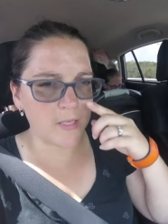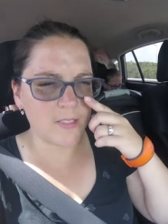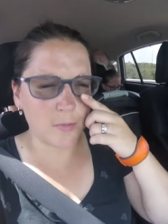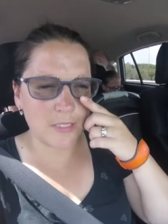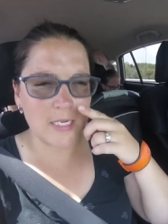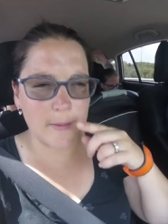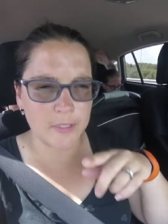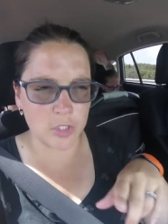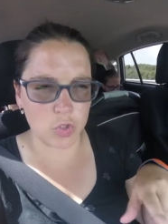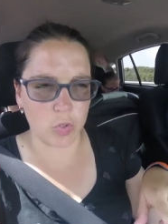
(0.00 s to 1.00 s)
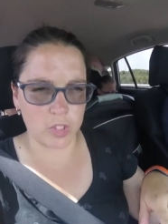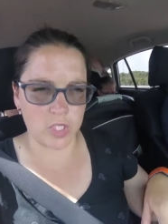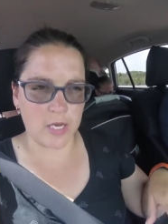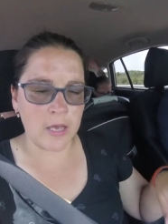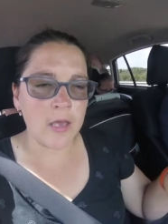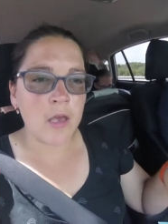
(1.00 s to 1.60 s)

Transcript: because we stopped in Georgia.